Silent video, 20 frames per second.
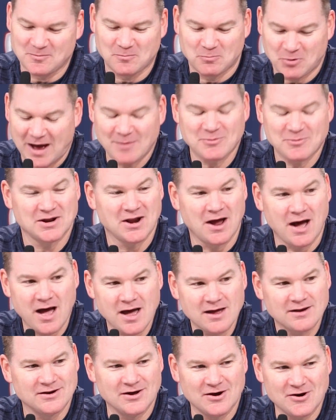Probably
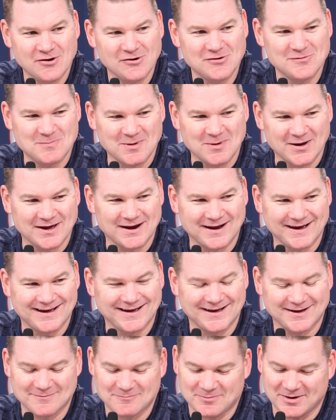not, no, but
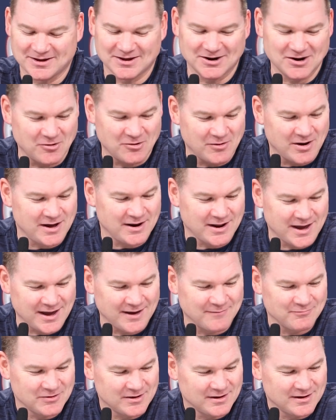uh, but you know what?
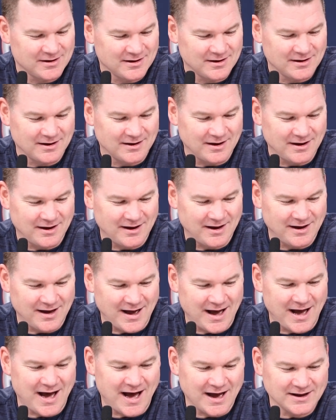Hey, I,
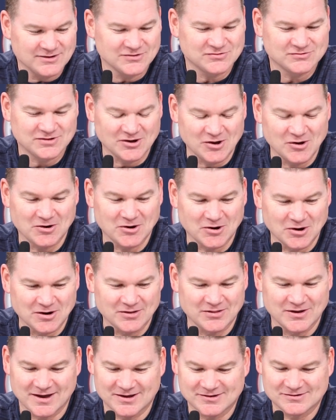I, just tell
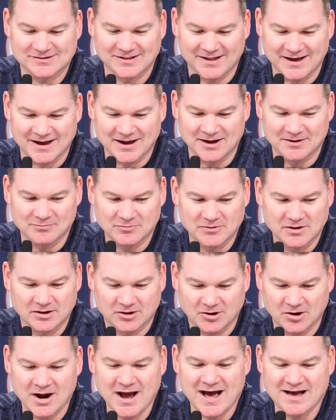Kerr this: like
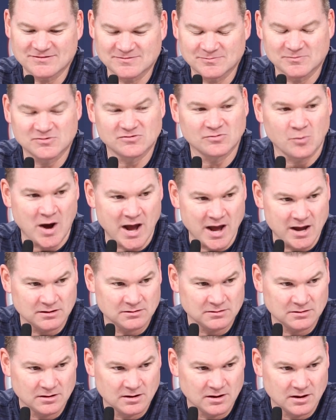Kerr has some swag.
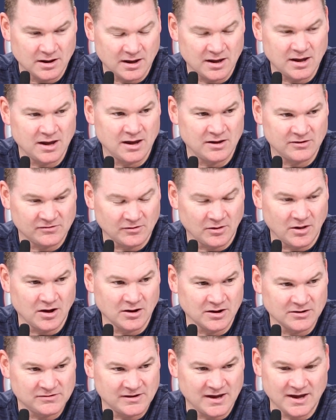As
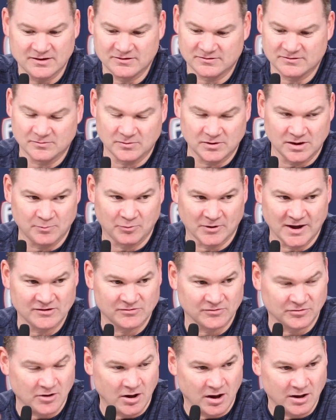long as he's he
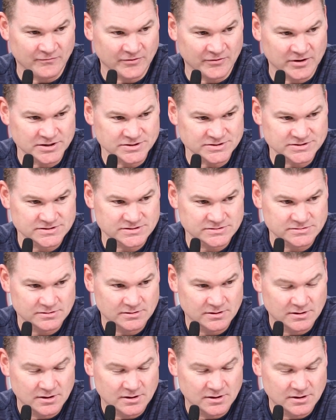plays with confidence,